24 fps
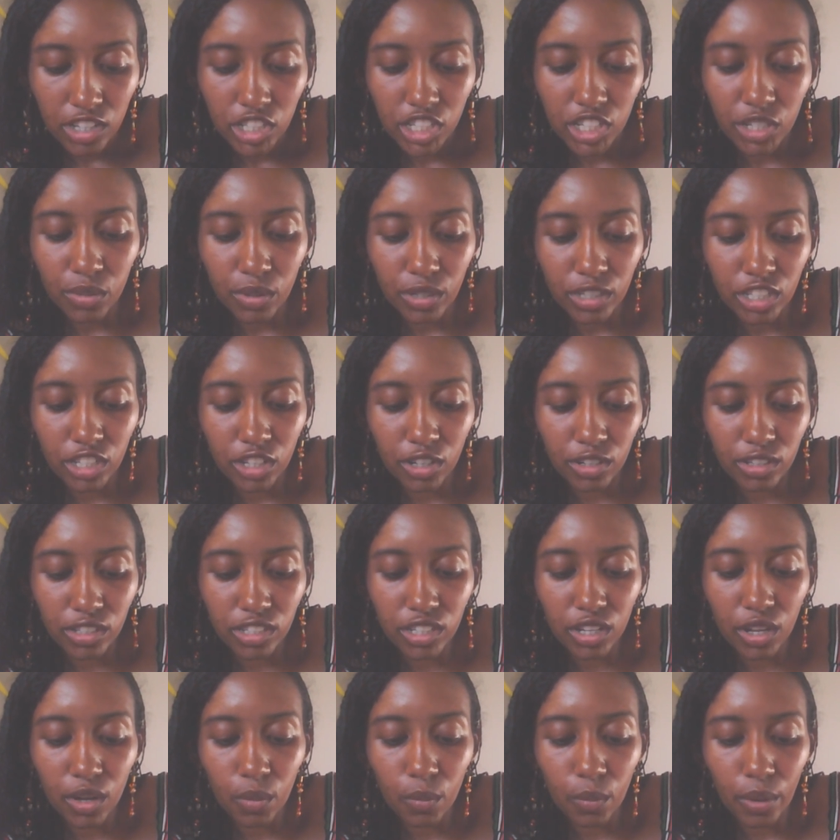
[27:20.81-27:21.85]
She returned
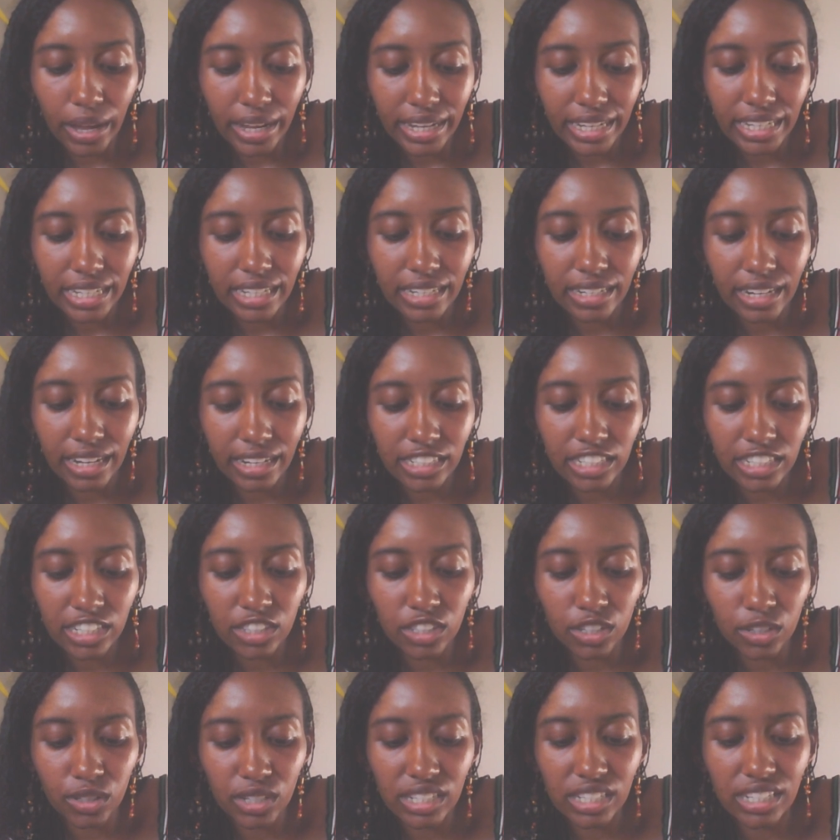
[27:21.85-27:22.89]
to Hawaii in
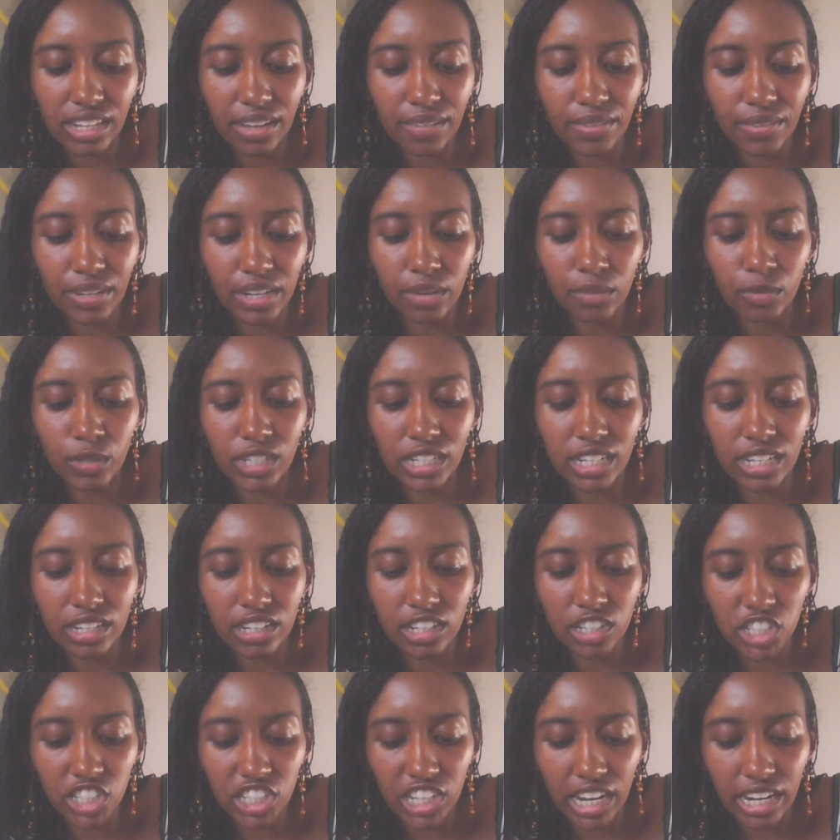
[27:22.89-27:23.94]
1937 and was
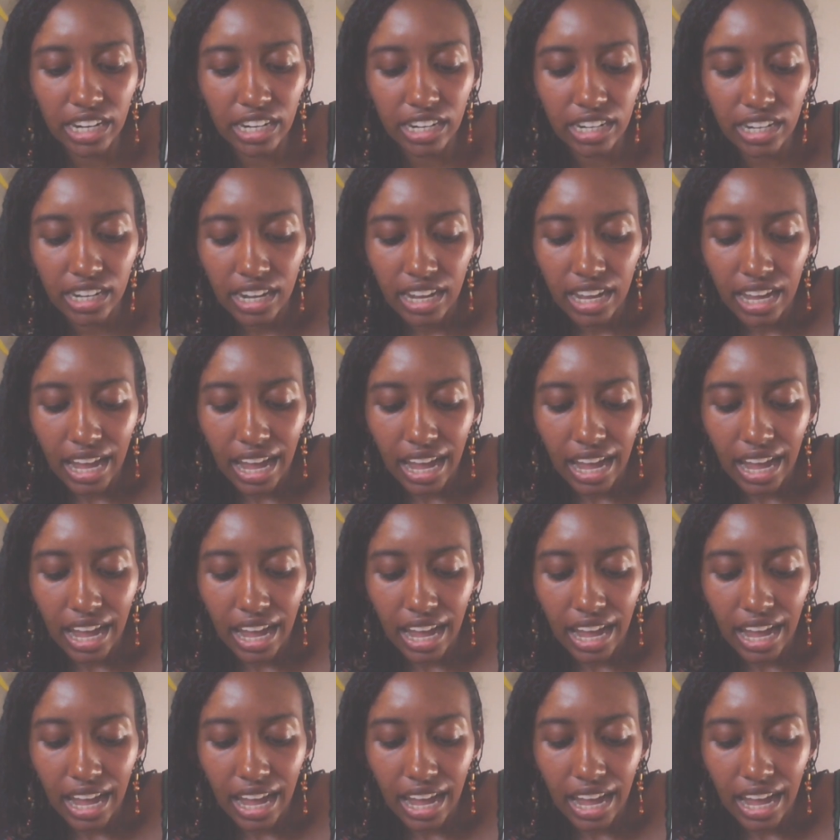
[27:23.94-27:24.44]
initiated